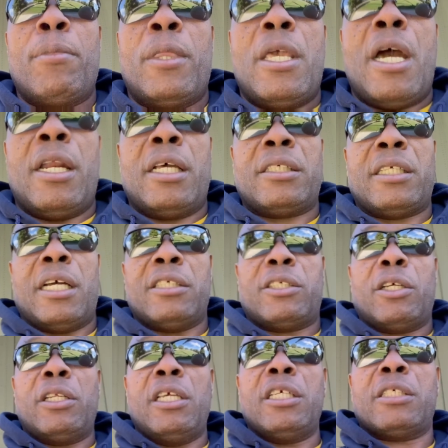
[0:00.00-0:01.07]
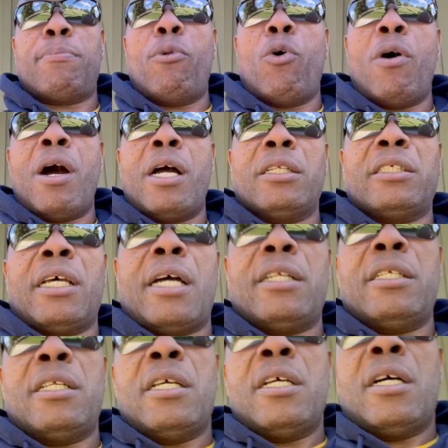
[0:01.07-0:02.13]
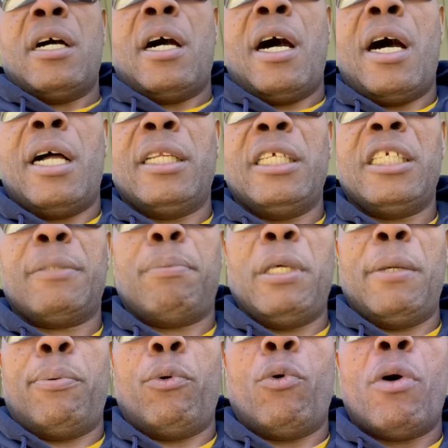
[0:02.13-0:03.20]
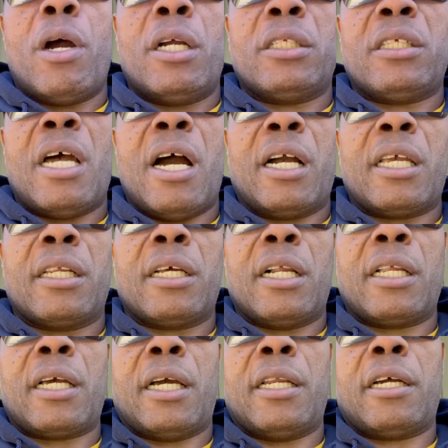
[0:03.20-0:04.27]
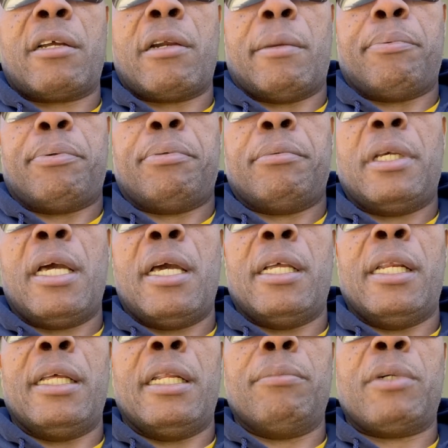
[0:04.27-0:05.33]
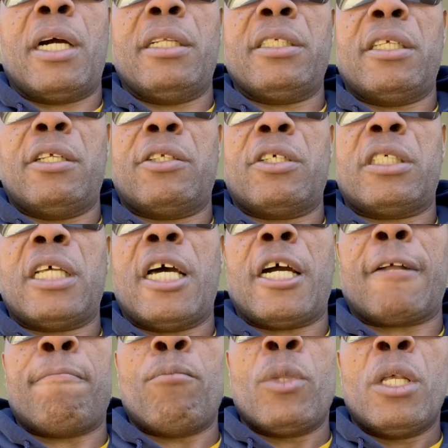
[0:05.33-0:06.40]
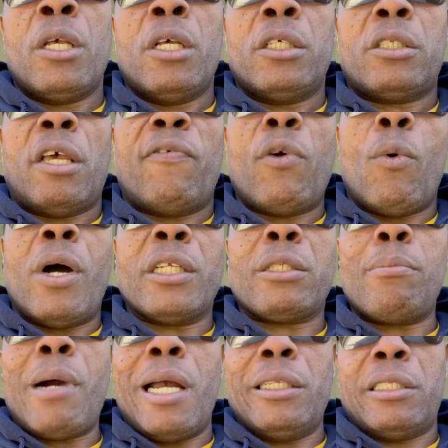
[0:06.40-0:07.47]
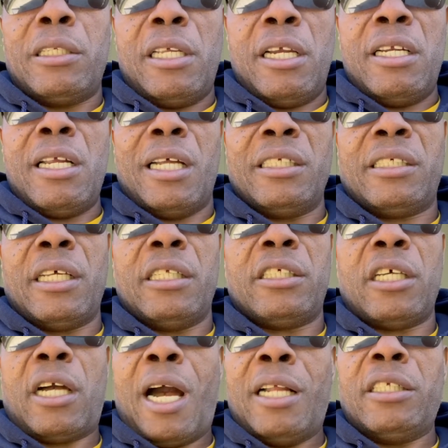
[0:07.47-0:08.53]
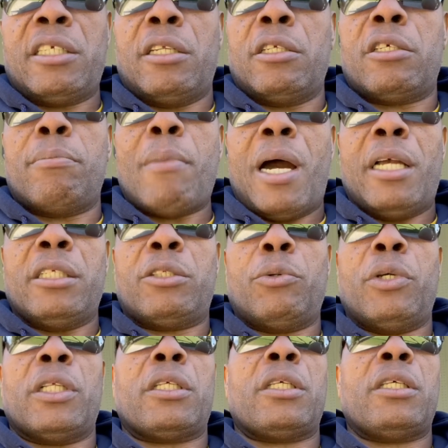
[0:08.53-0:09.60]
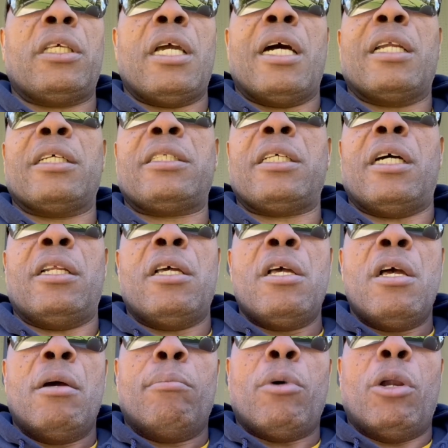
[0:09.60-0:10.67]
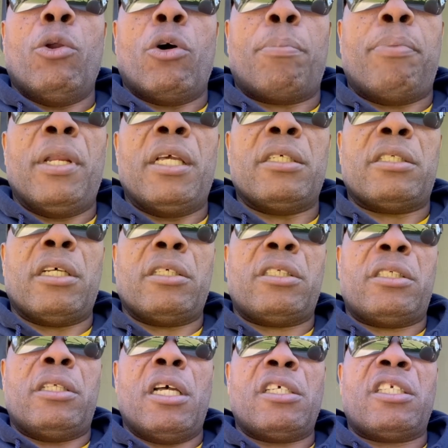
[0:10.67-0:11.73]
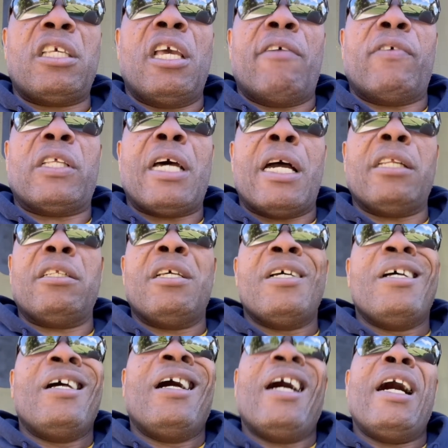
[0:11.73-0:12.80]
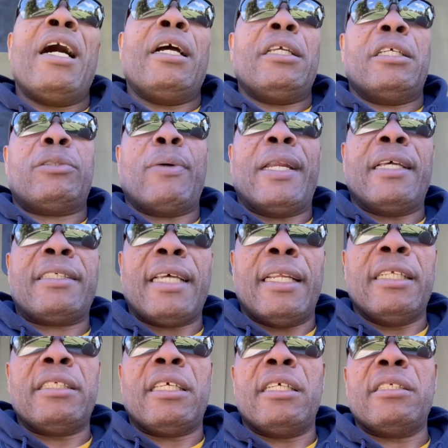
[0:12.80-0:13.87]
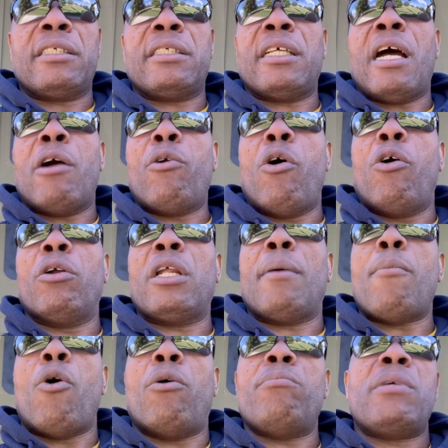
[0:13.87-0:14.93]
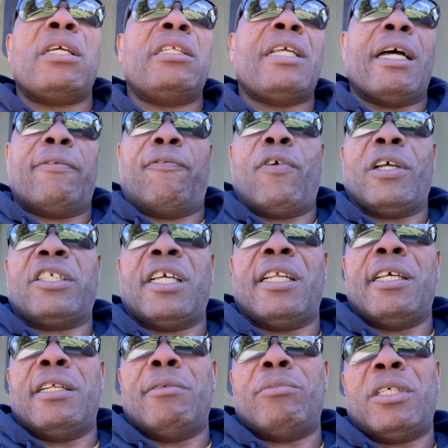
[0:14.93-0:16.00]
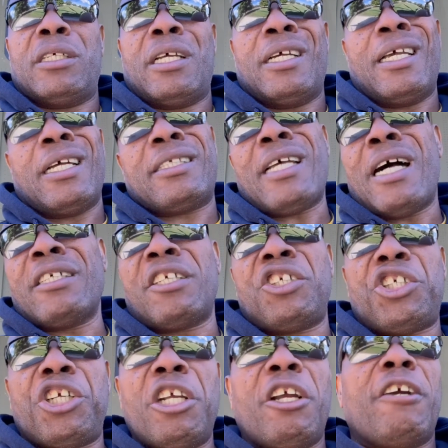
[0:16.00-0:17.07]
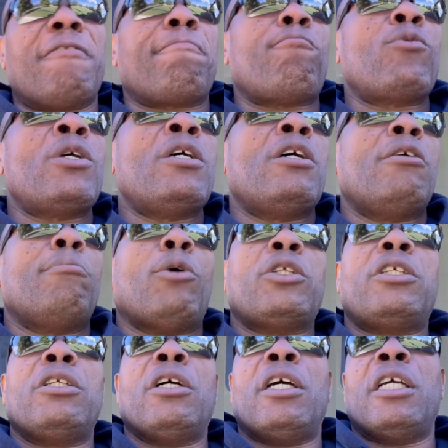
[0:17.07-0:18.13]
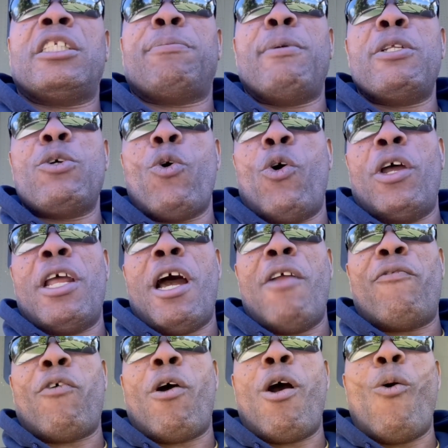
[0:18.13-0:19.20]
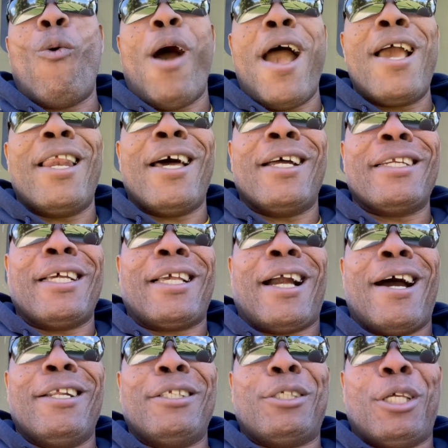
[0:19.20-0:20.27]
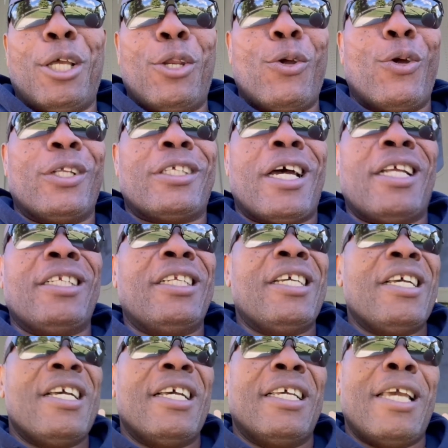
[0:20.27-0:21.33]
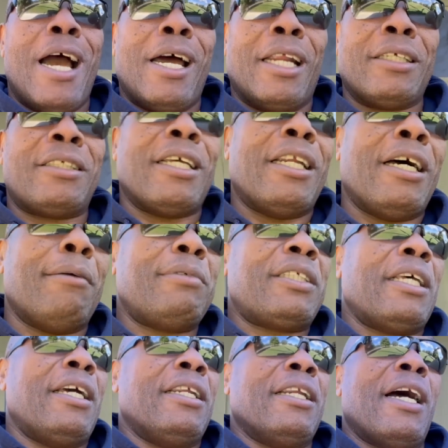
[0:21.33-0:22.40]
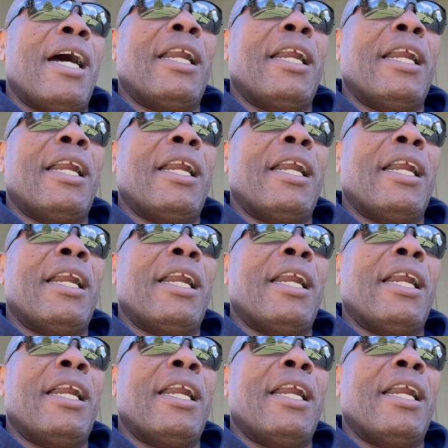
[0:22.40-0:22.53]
You understand? So these blow and all these people who are talking all kind of crap, yeah, let them continue to talk. So if you want to buy into their nonsense, you continue to buy into it. You understand? But look, please, just, just save it. And uh, it's when they're sending things around about me in that fashion and everything. Yeah, thanks for sharing. But you know, it's been going on for a while and they continue it and you understand what I'm saying?